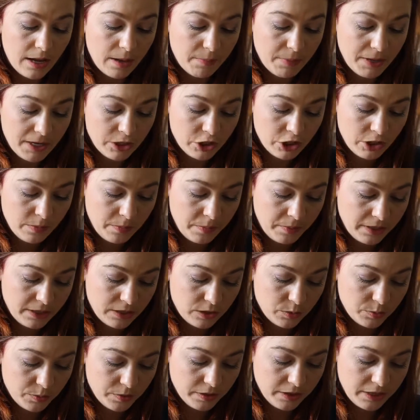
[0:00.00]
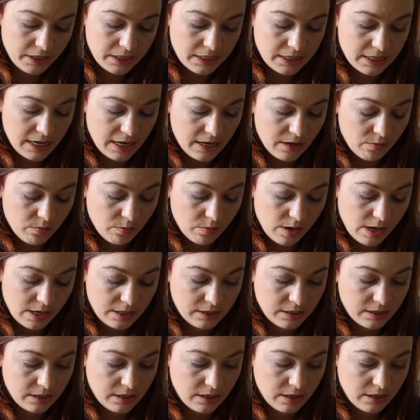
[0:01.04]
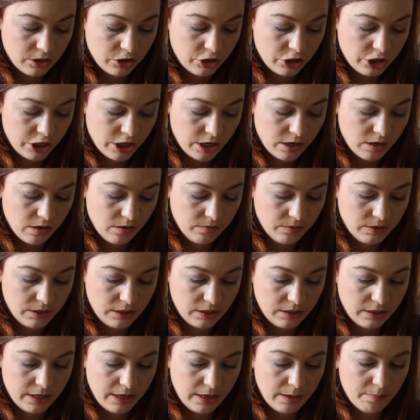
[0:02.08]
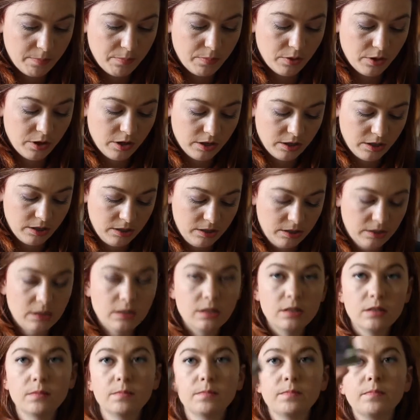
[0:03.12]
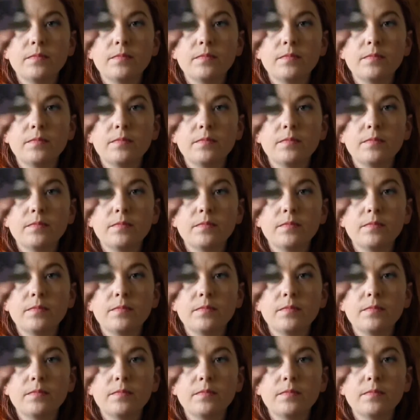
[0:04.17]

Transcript: Imagine a place where the dead rest on shelves like books.